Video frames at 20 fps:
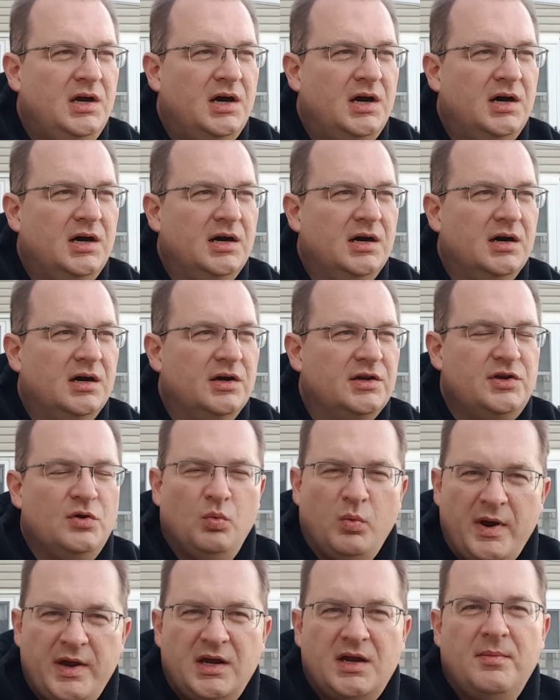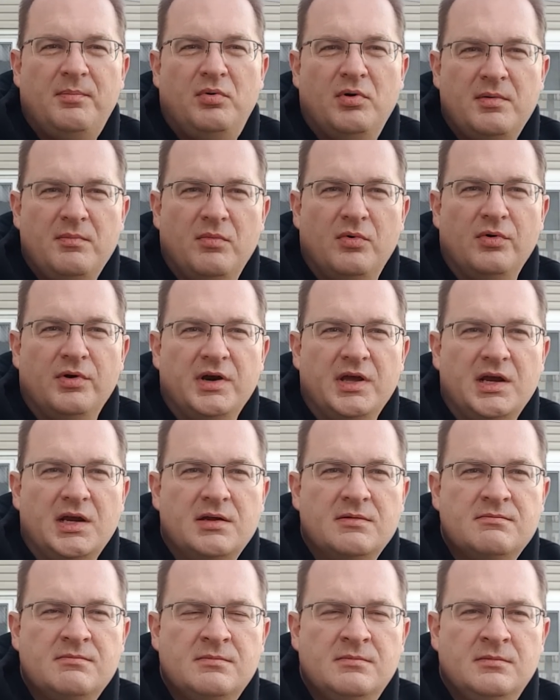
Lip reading: wake up one morning,